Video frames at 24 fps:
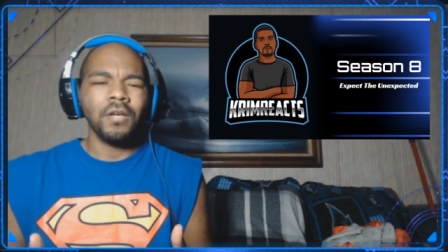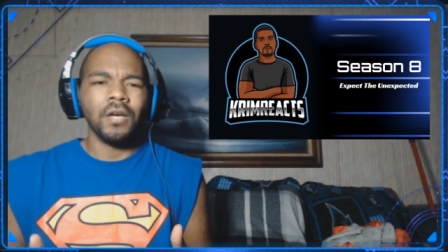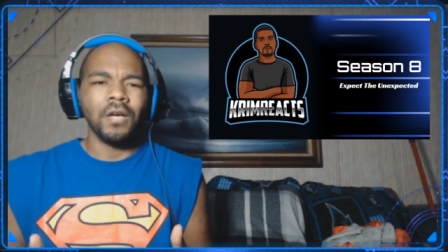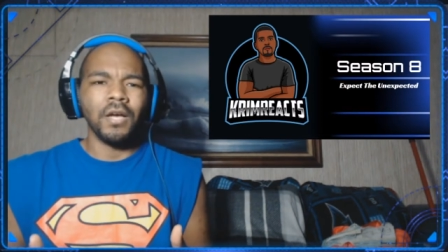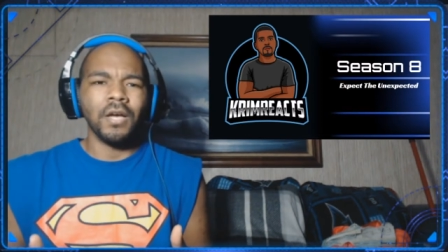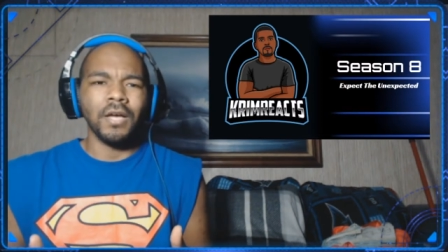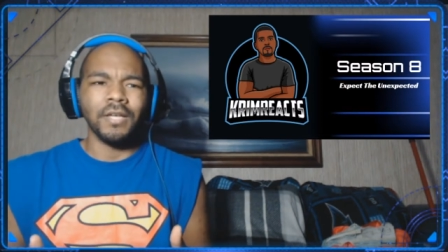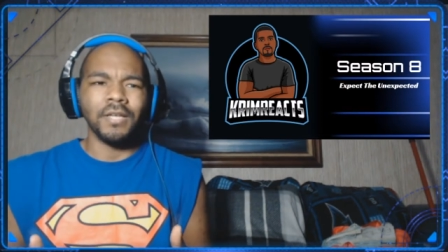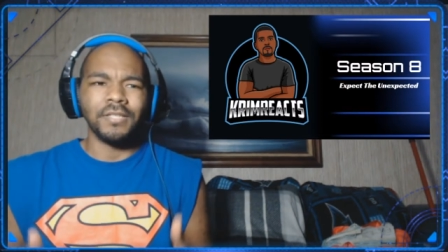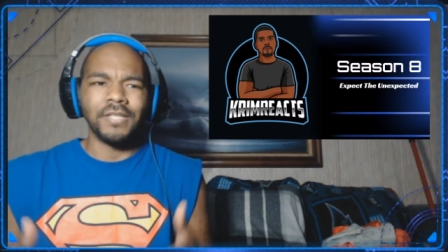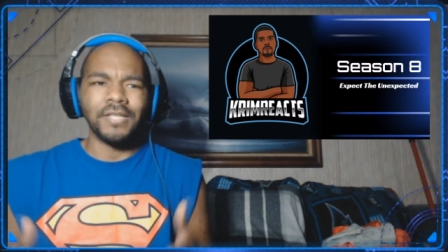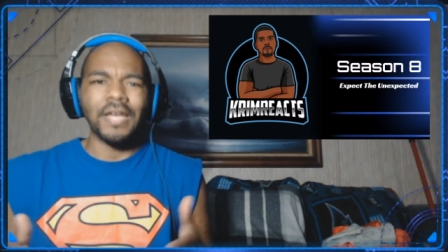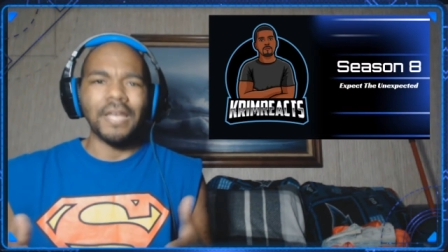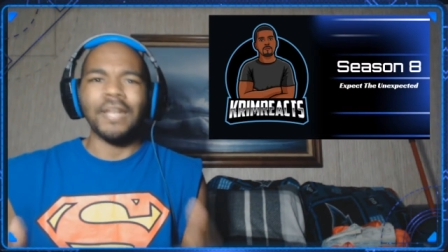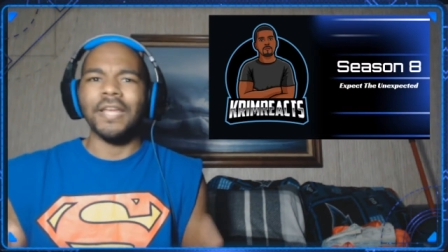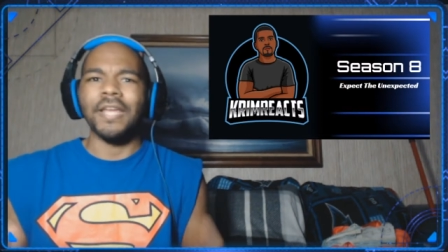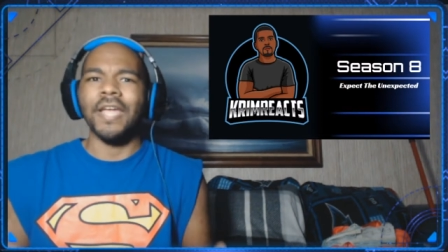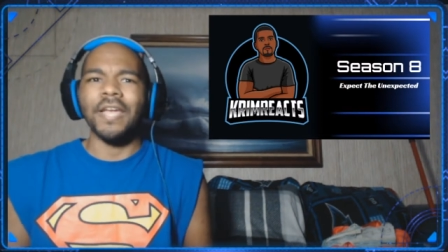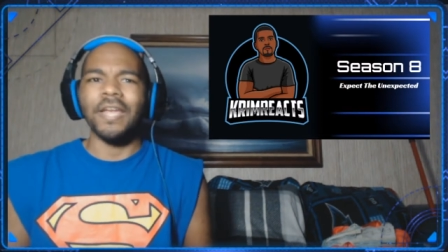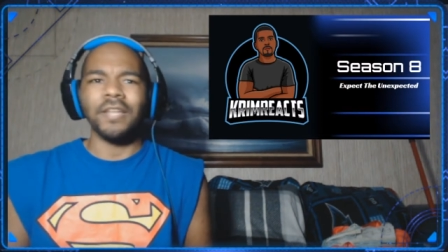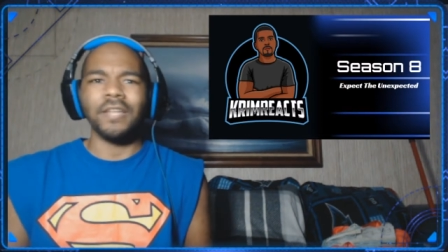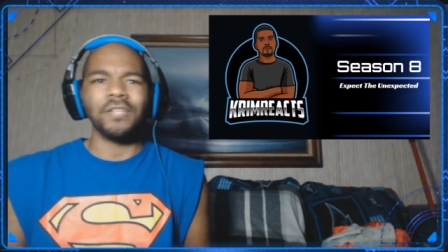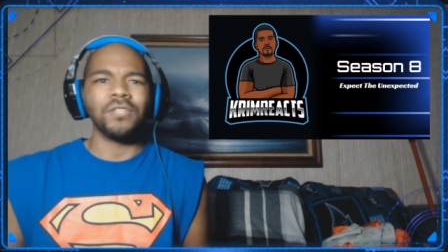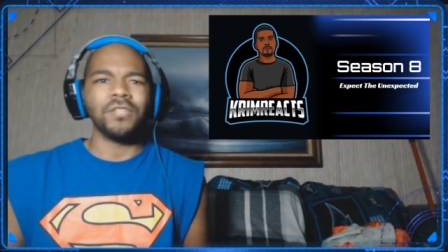uh,
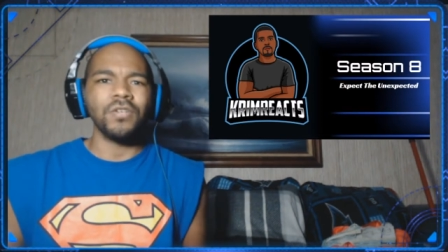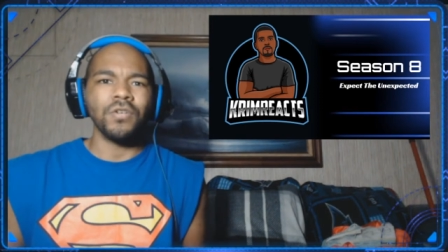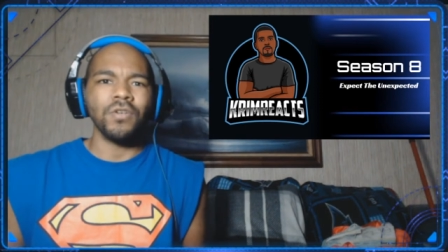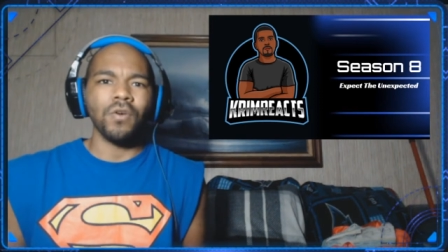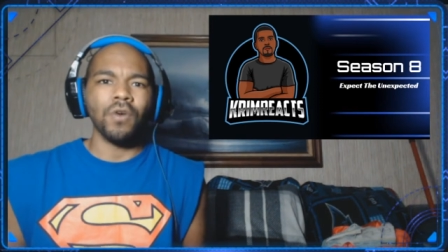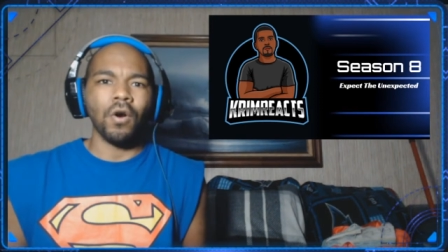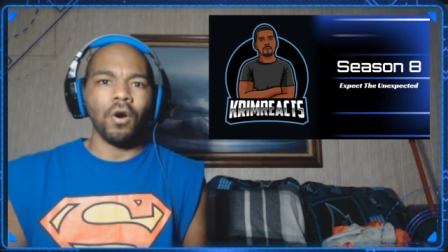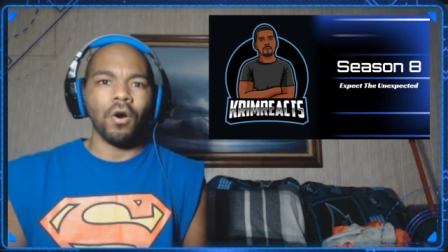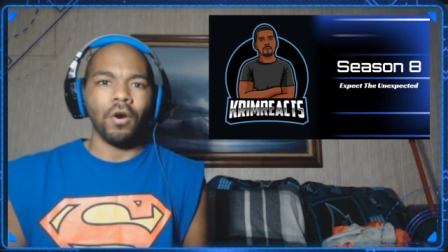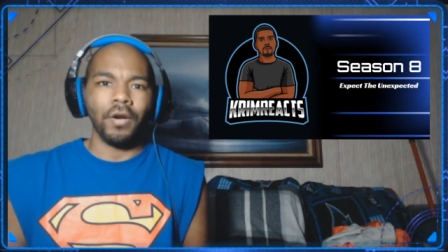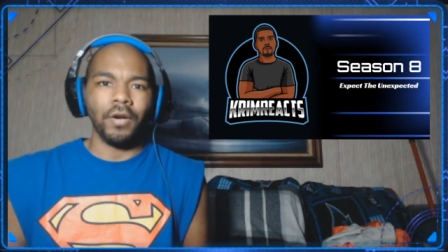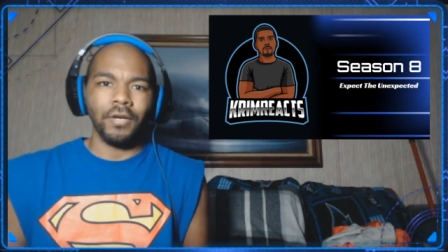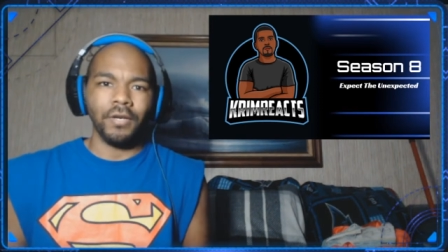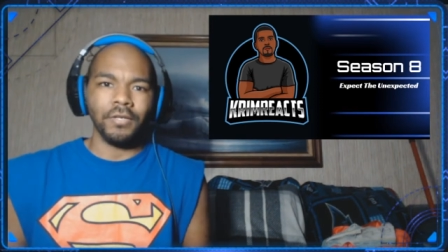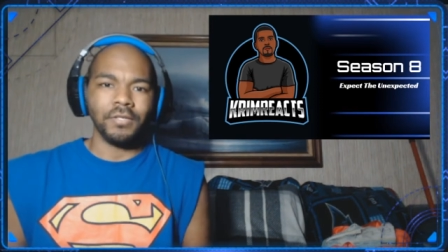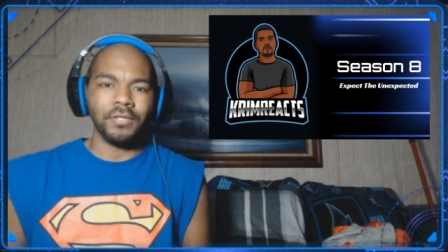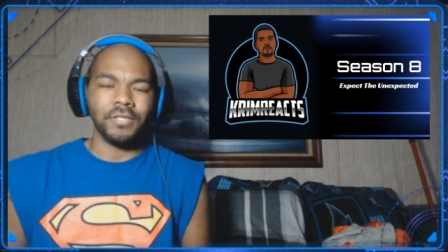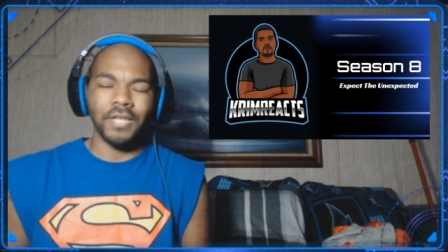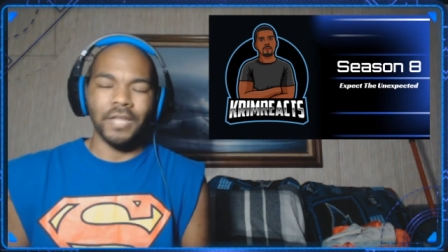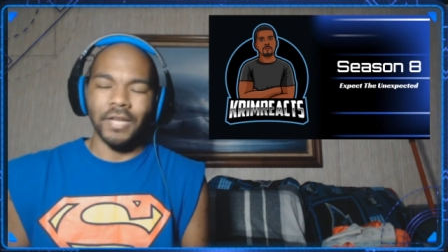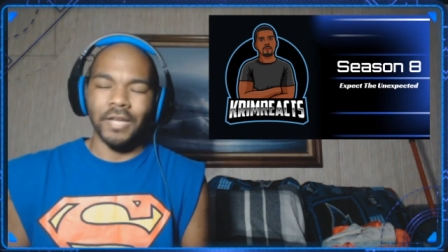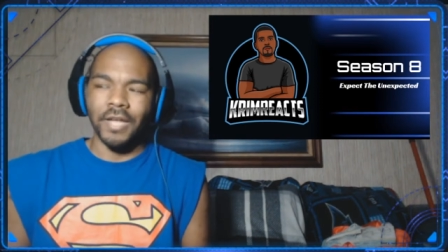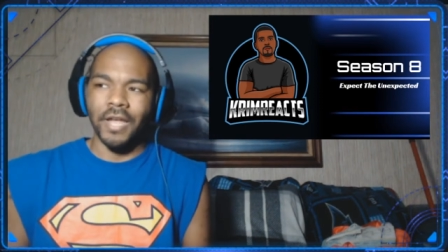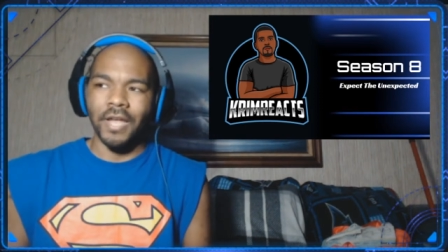dedicated to your art,
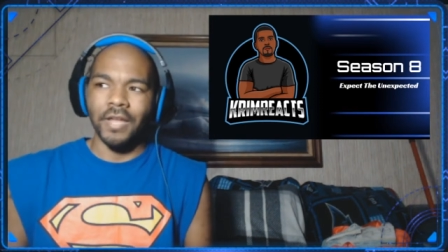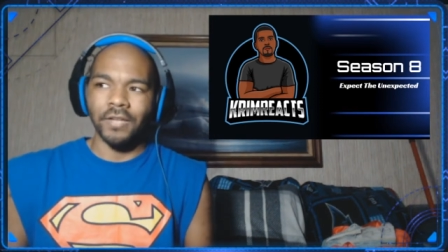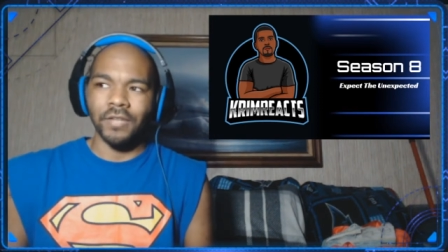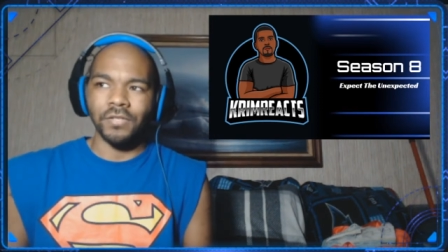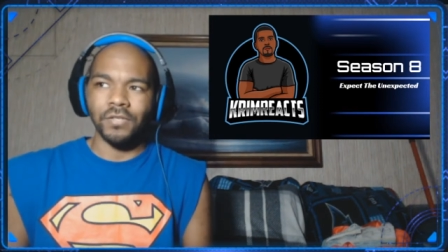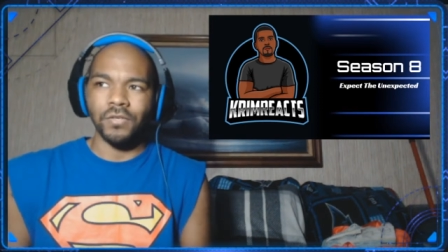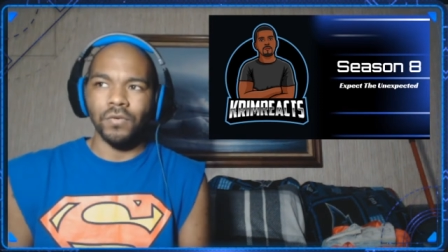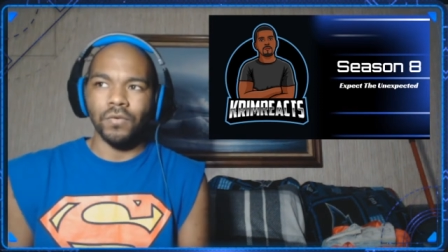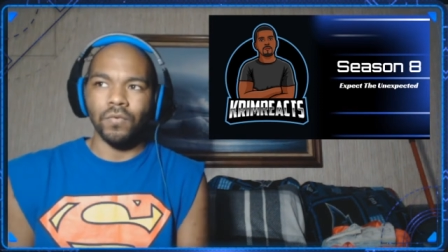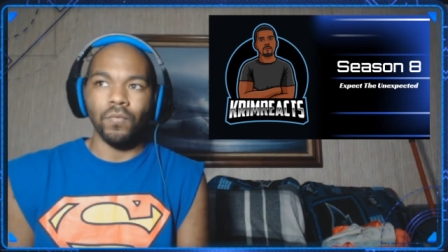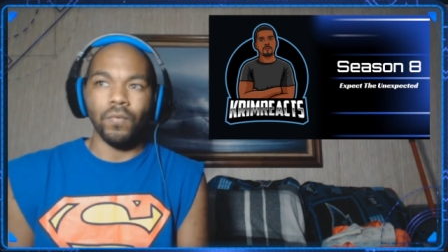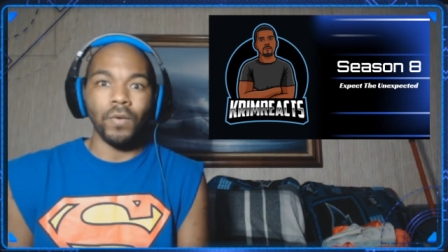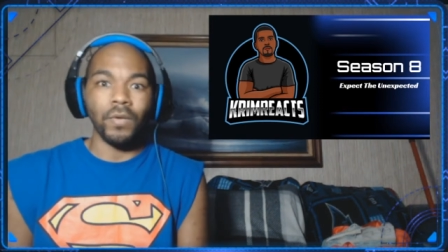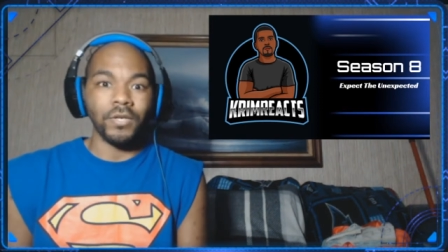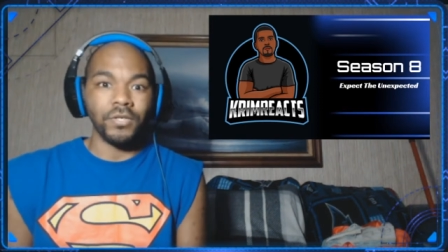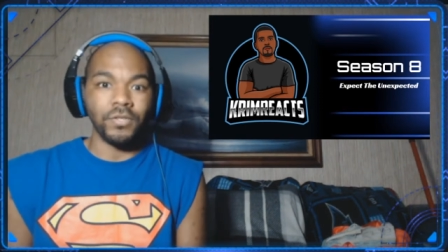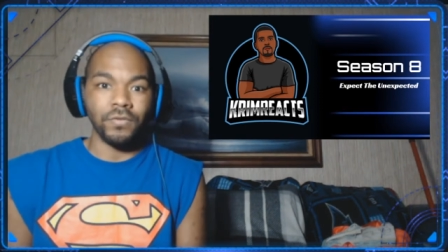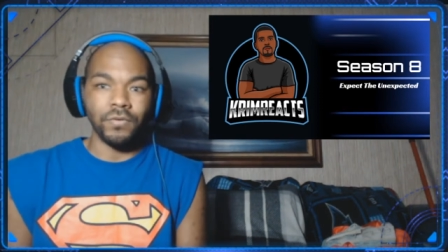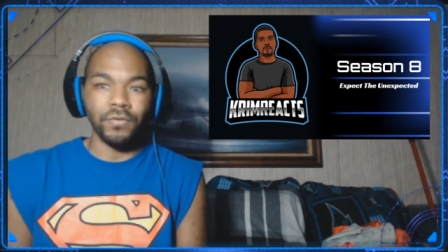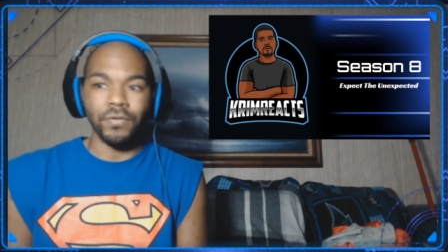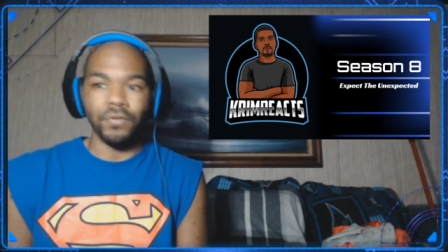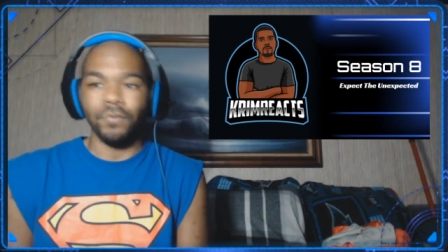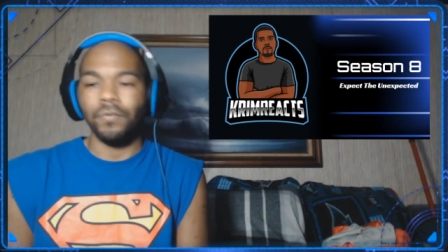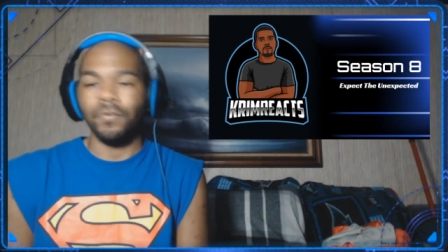dedicated to what
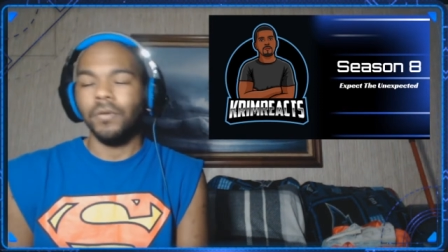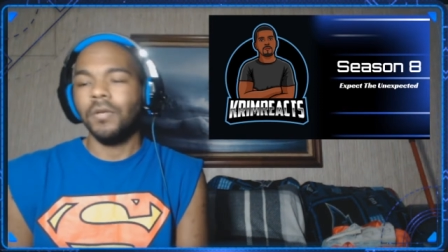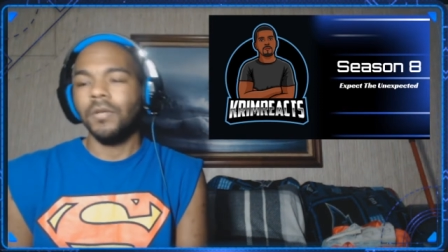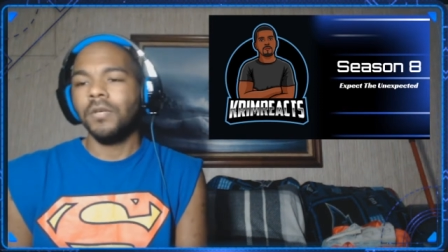you do.